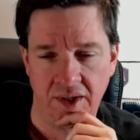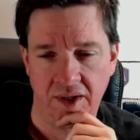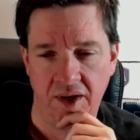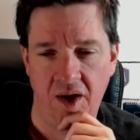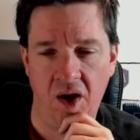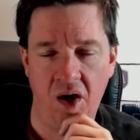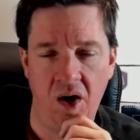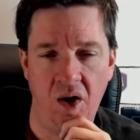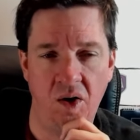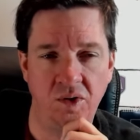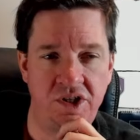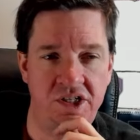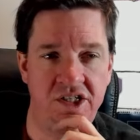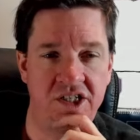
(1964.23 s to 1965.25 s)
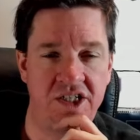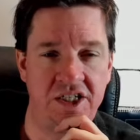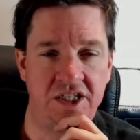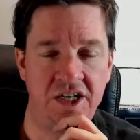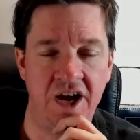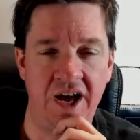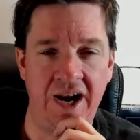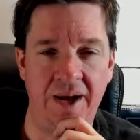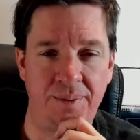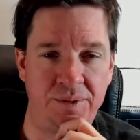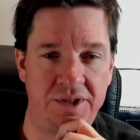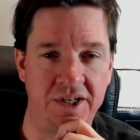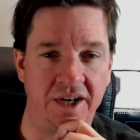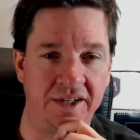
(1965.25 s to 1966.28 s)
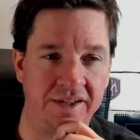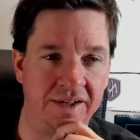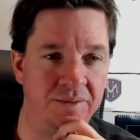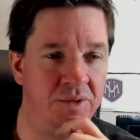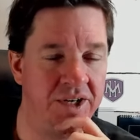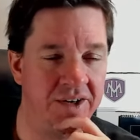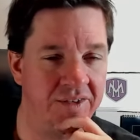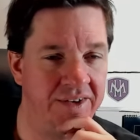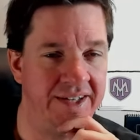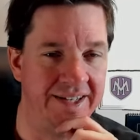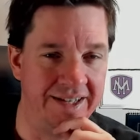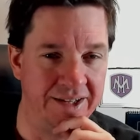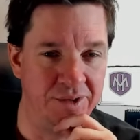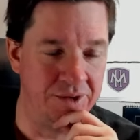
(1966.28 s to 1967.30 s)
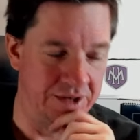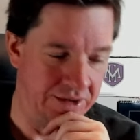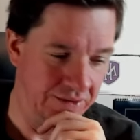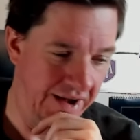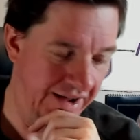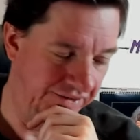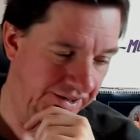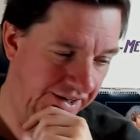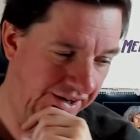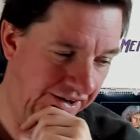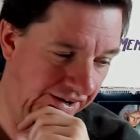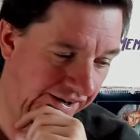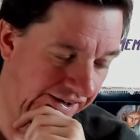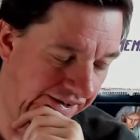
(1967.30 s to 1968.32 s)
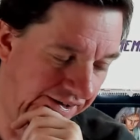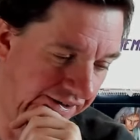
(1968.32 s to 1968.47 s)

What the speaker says: Oh, shut up, Juglum. We don't need loot driving a car.